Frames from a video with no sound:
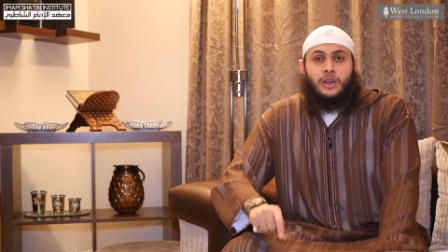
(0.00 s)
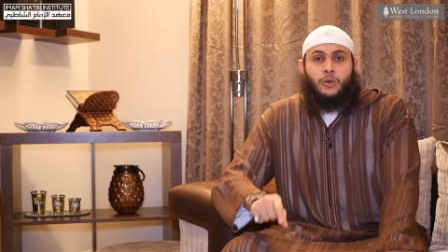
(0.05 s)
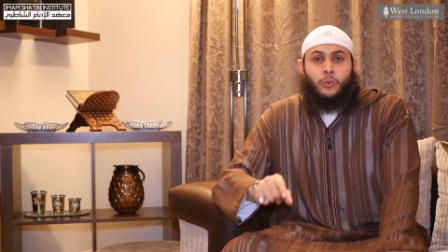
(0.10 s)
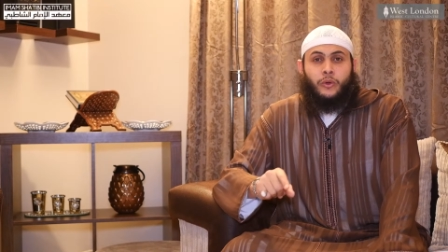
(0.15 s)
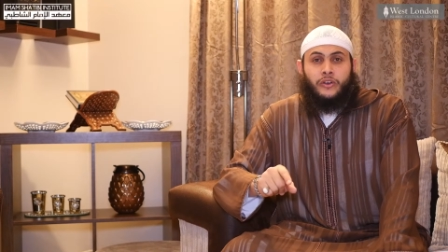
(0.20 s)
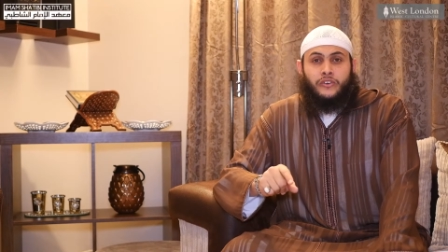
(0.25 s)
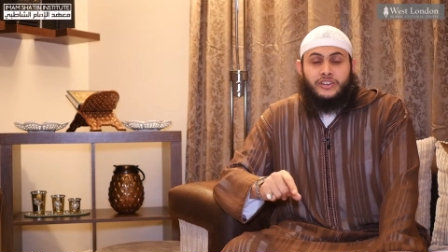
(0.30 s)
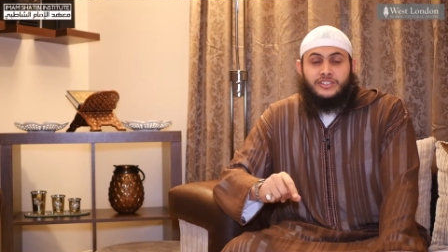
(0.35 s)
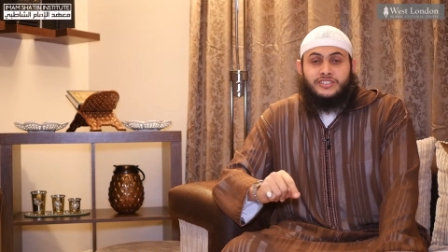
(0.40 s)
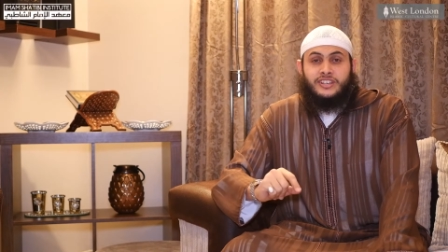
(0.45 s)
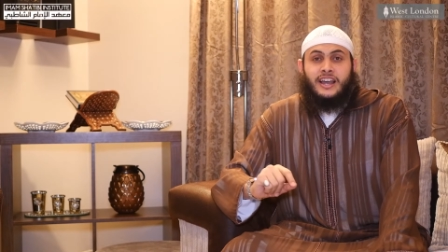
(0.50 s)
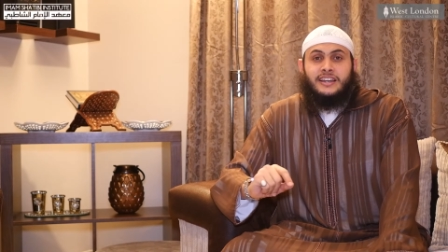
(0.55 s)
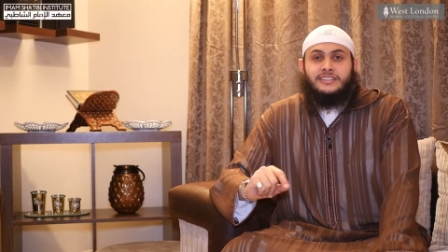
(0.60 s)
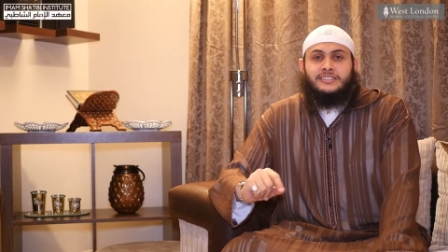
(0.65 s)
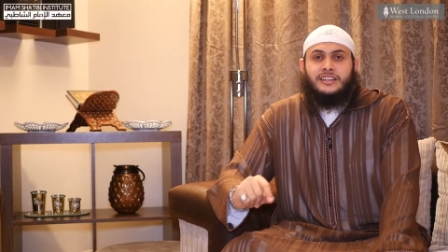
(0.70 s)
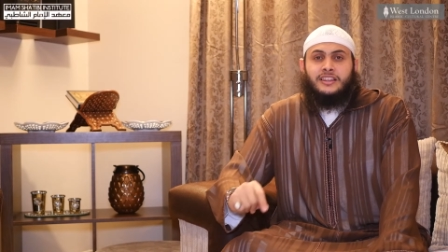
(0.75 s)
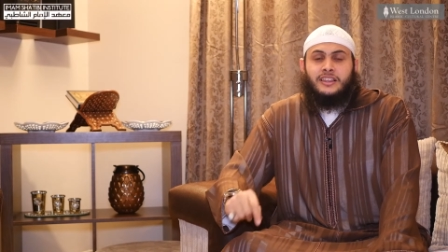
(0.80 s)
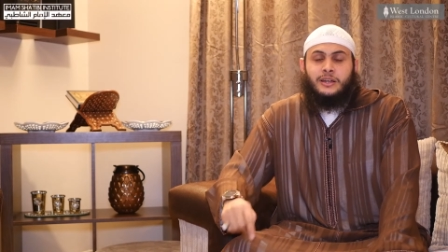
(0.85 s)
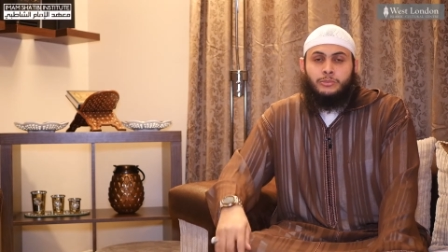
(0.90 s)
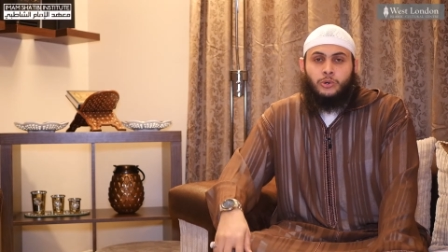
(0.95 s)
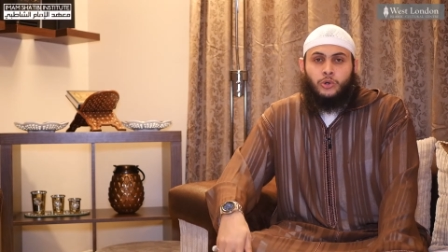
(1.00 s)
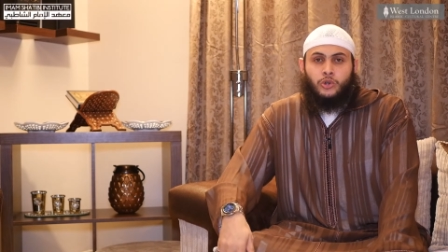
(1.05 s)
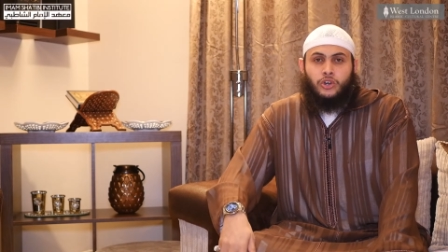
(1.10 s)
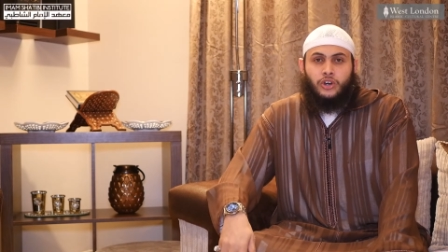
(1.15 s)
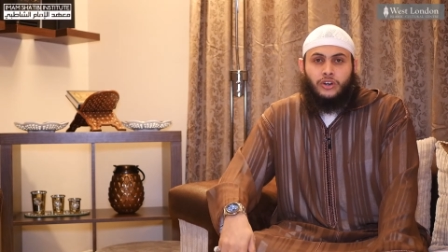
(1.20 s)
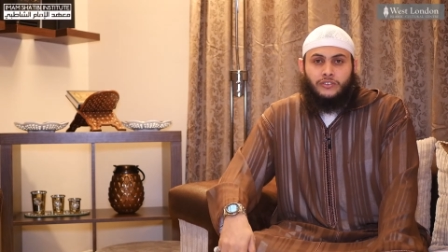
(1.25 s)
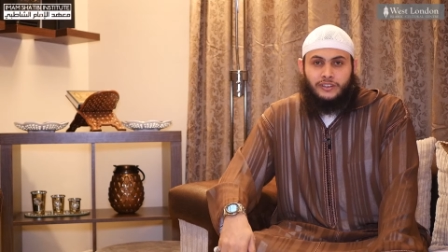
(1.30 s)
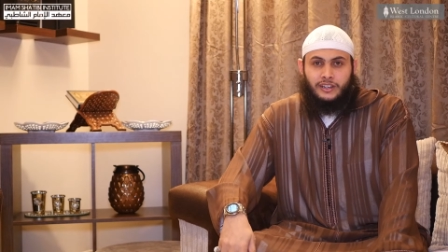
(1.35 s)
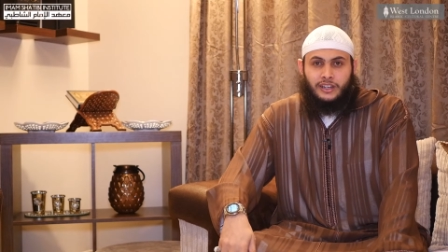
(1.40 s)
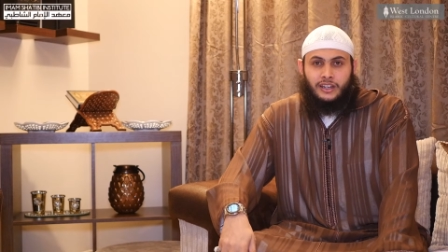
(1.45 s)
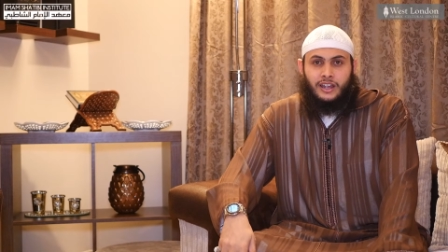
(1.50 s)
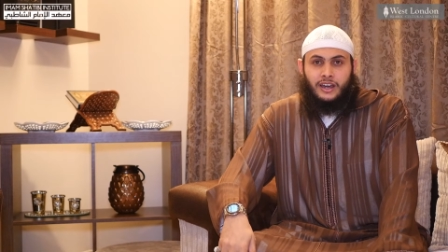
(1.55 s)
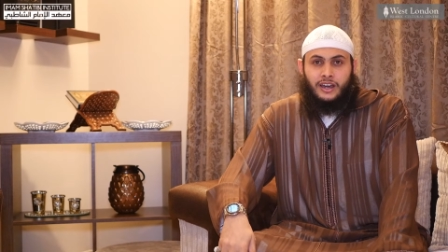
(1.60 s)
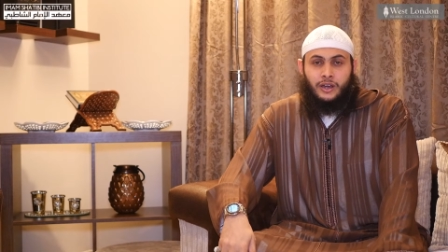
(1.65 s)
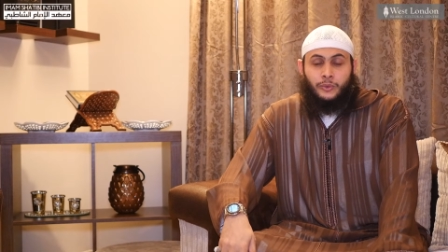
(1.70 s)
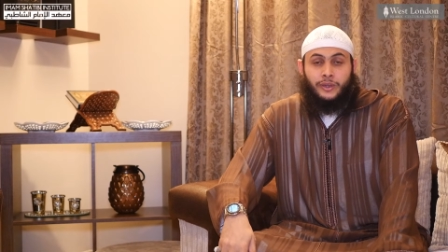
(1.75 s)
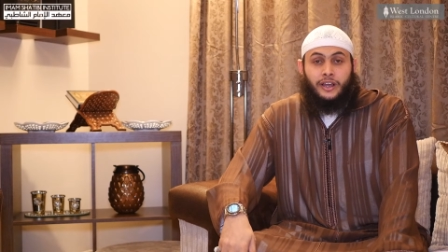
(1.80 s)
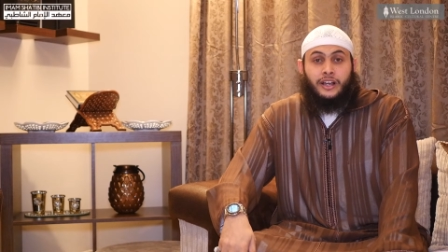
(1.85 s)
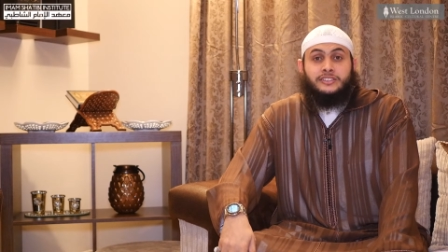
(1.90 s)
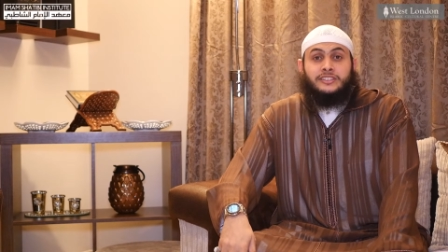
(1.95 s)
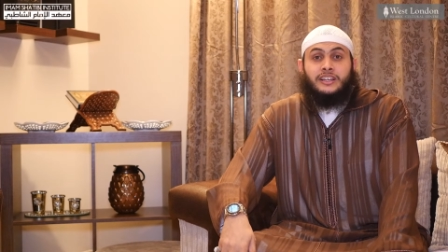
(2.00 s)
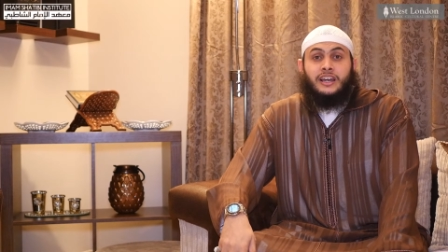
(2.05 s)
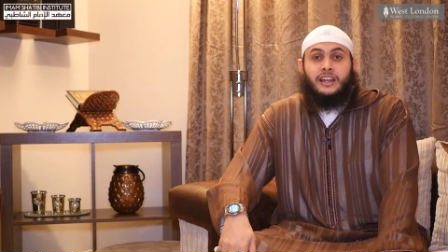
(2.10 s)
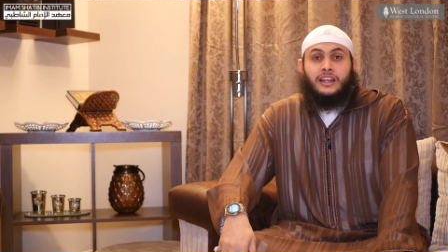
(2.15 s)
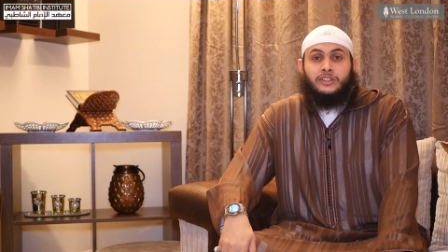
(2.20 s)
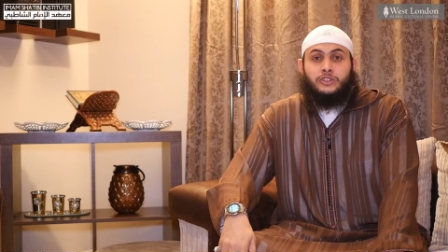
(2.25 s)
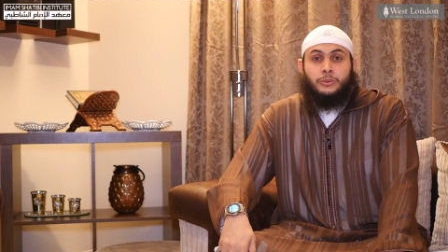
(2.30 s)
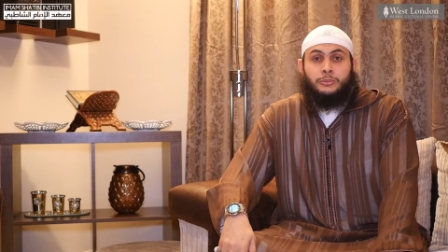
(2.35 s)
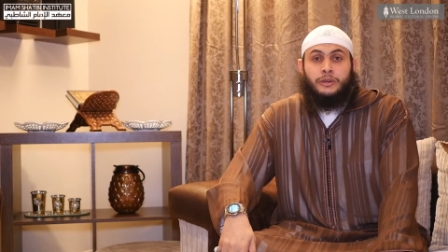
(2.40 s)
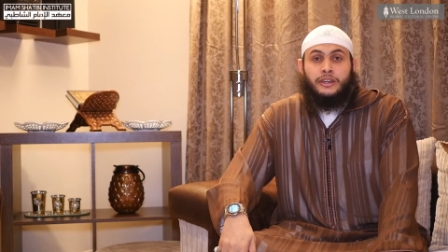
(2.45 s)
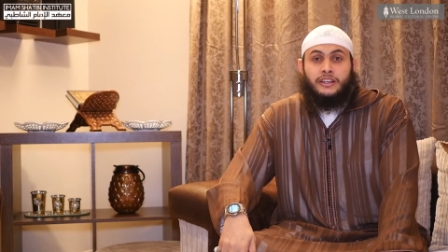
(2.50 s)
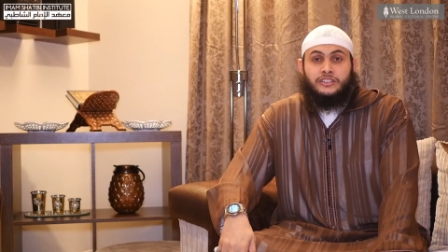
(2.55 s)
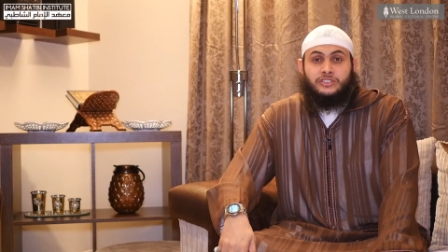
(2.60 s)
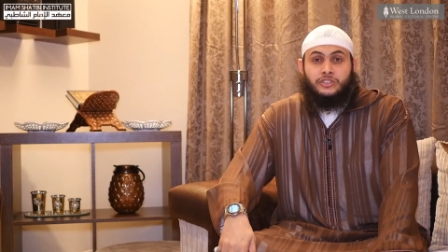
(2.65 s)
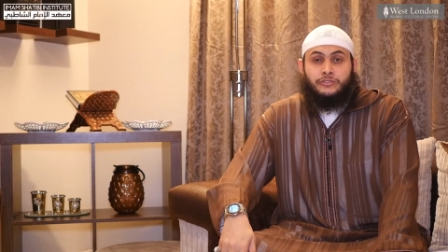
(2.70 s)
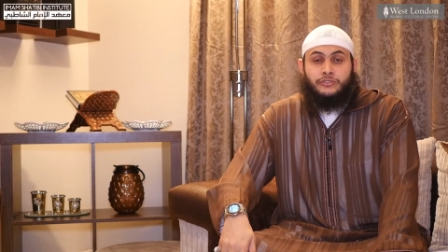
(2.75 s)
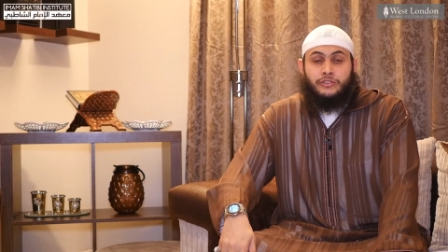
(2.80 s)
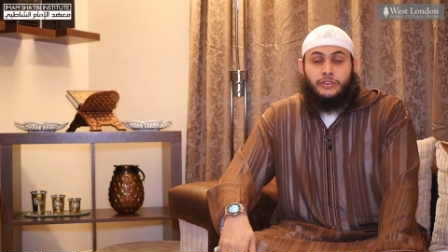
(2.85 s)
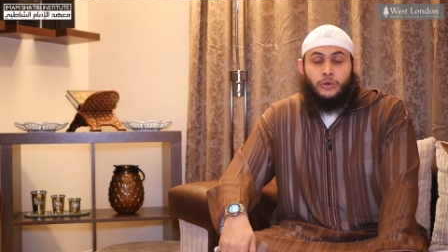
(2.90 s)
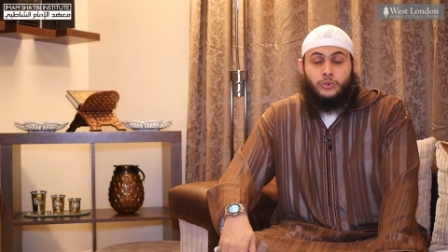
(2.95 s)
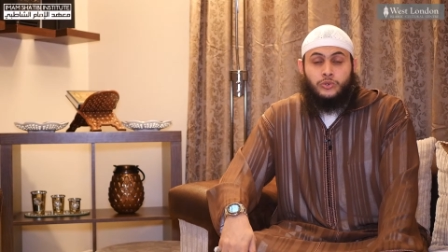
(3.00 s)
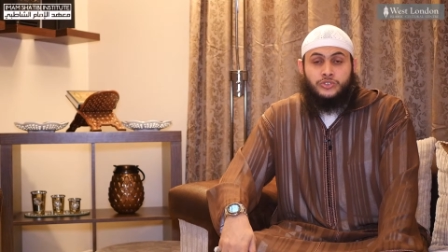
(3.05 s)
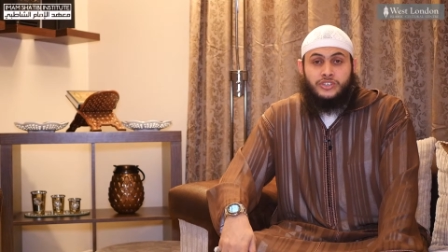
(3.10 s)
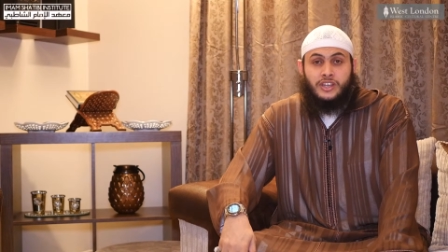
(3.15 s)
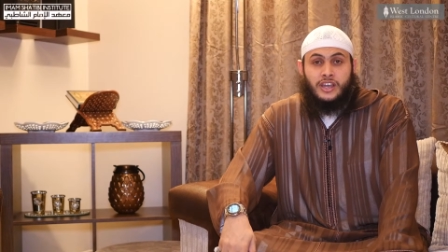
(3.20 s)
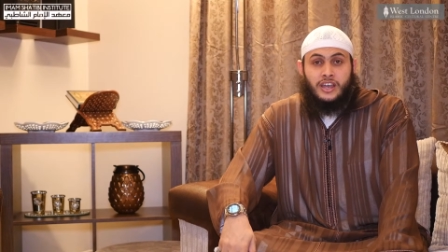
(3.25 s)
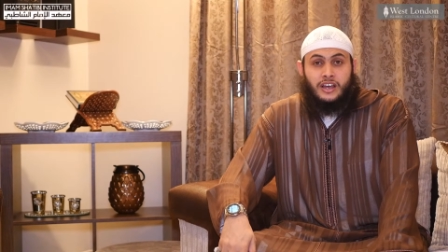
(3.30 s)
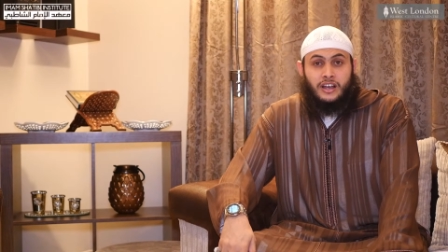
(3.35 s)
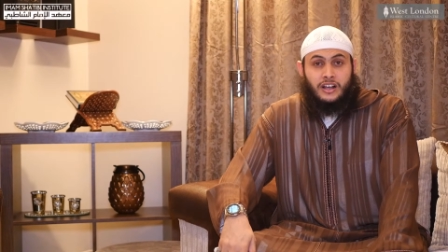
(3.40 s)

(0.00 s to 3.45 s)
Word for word: when reciting the book of Allah. We ask Allah to make us of those